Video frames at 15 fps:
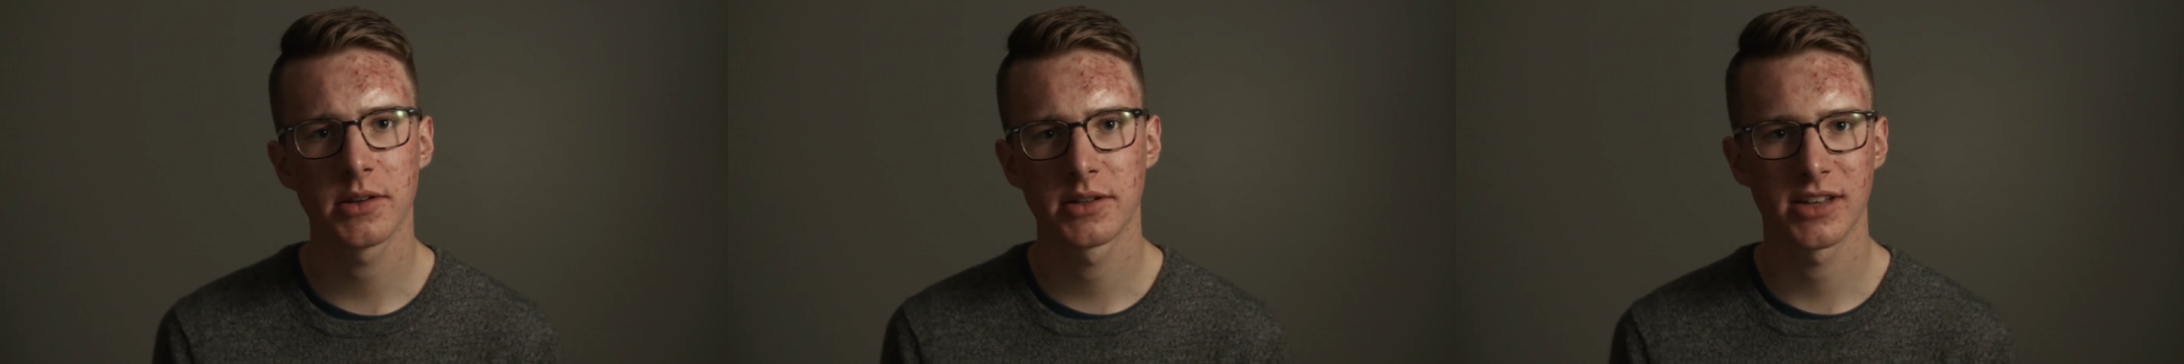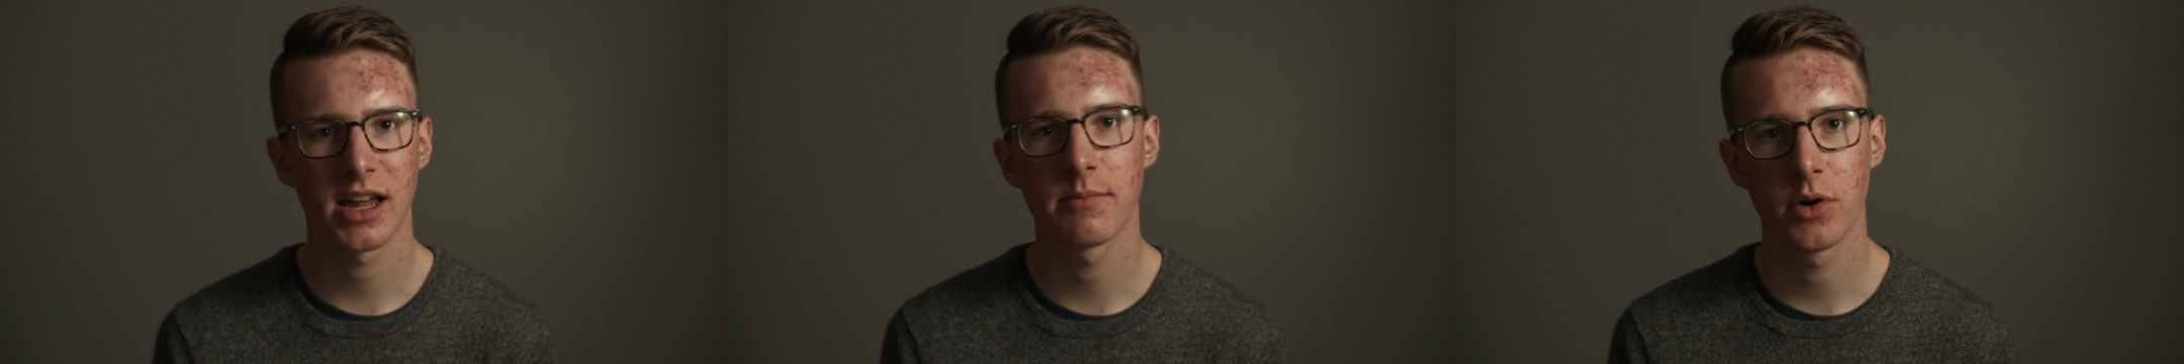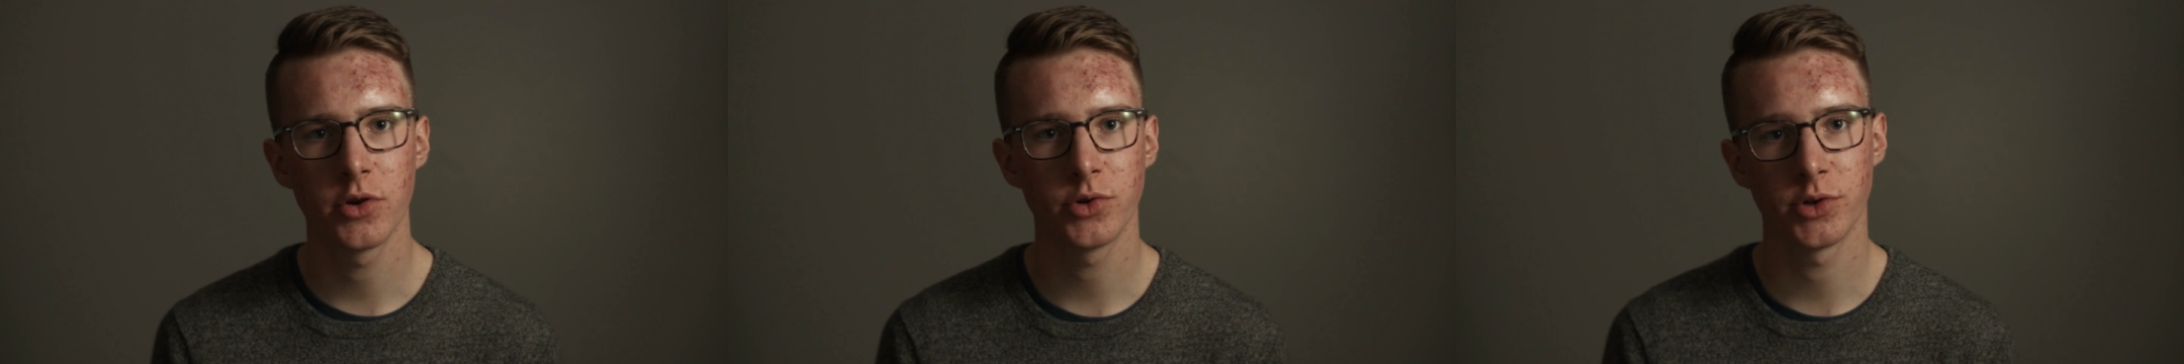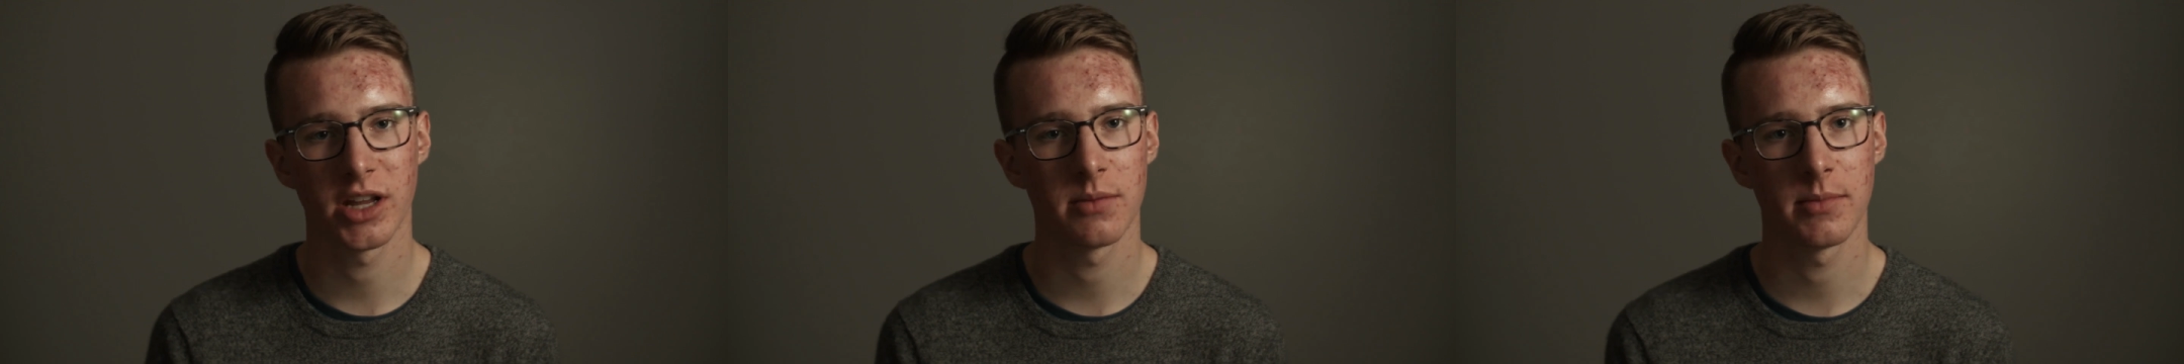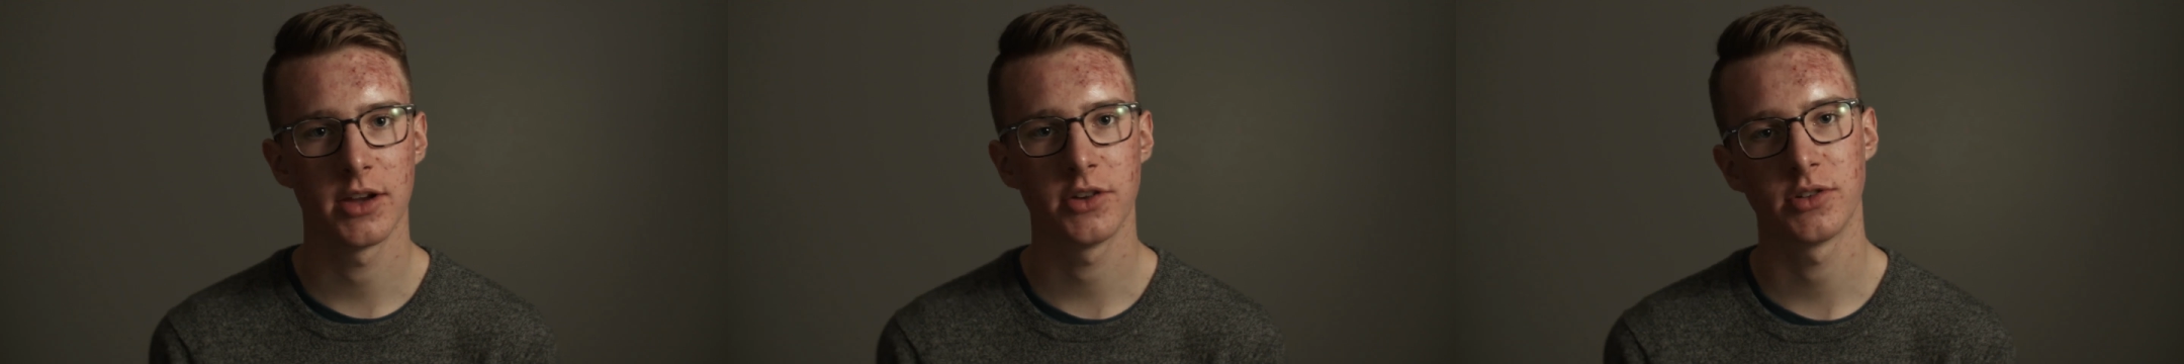stop motion
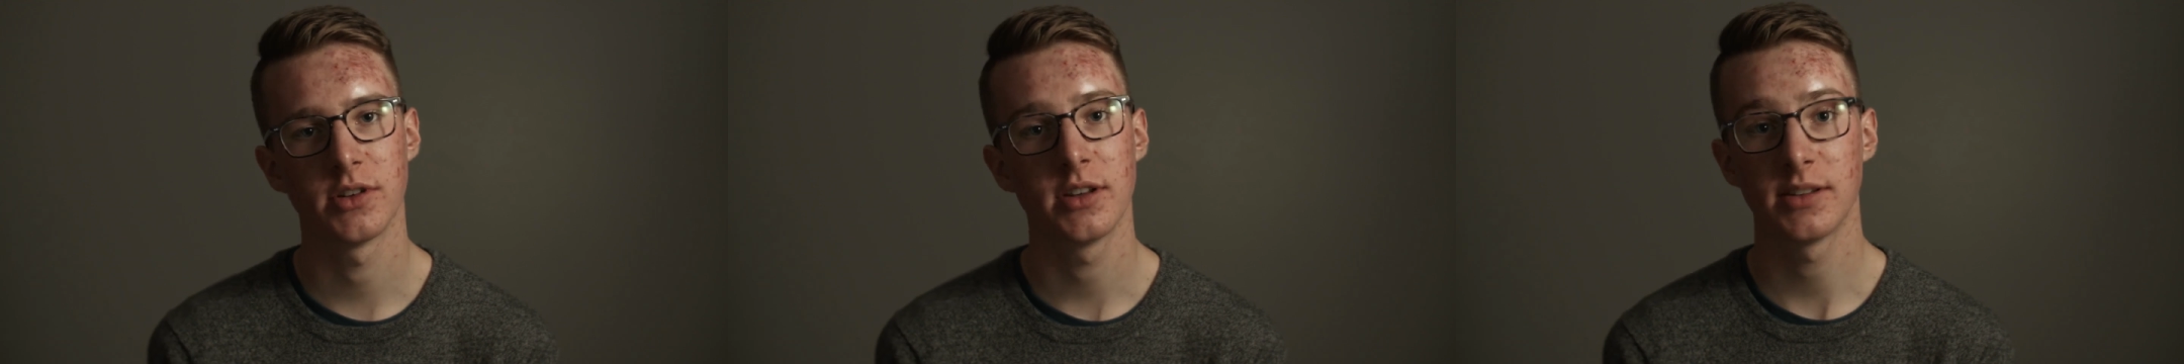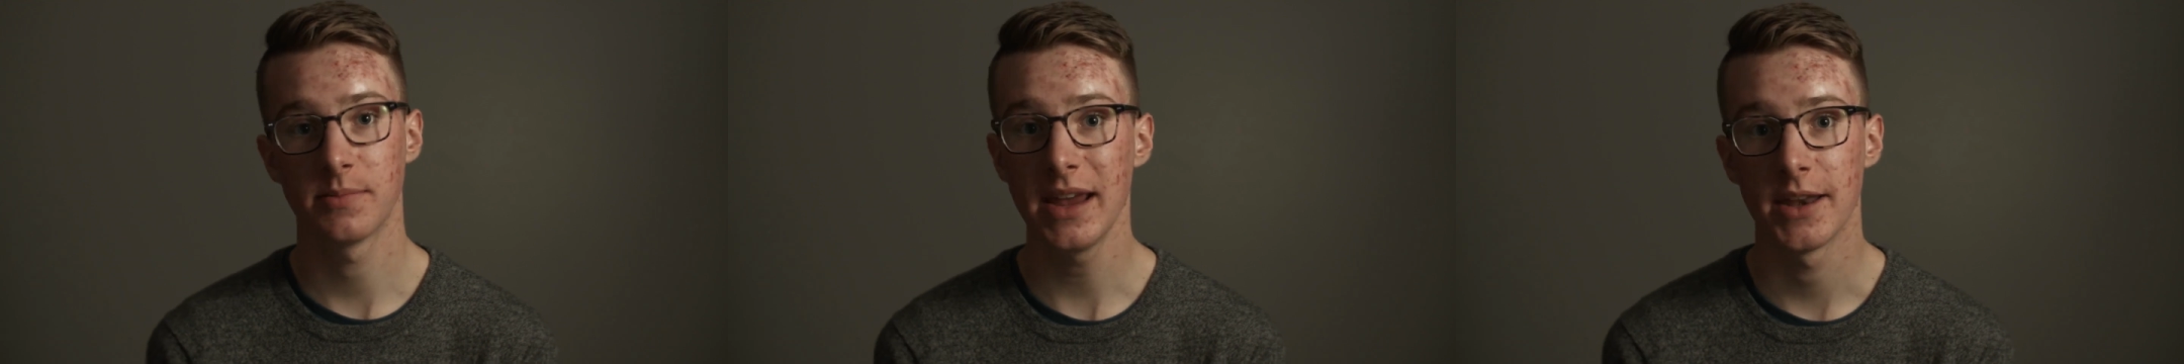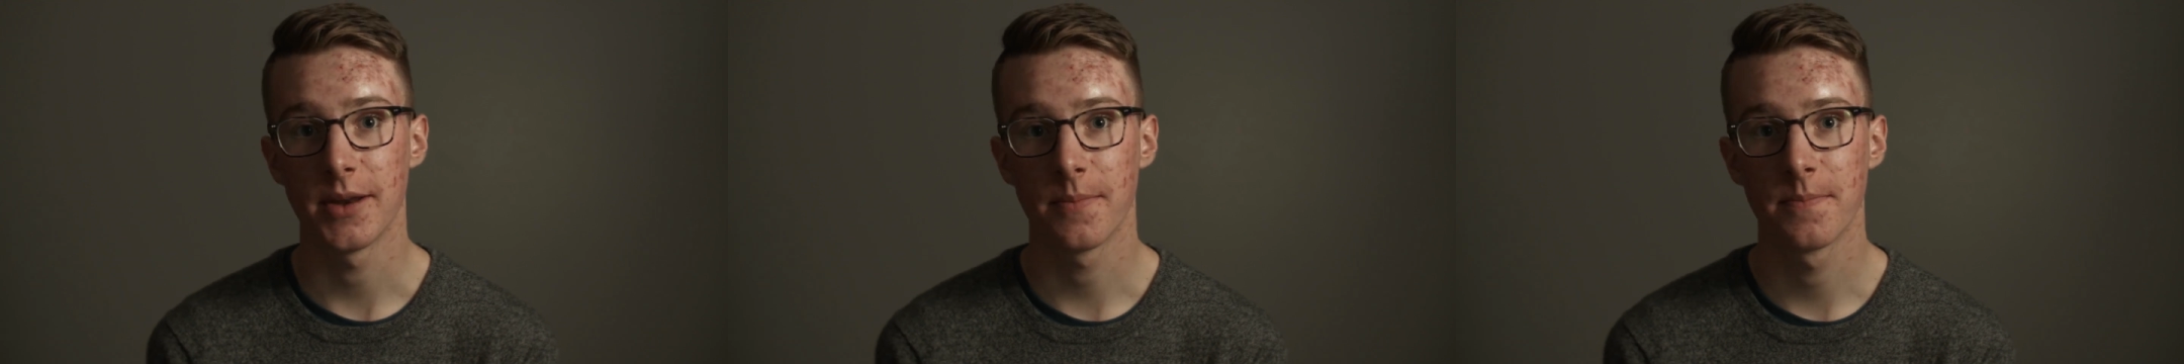animation is made.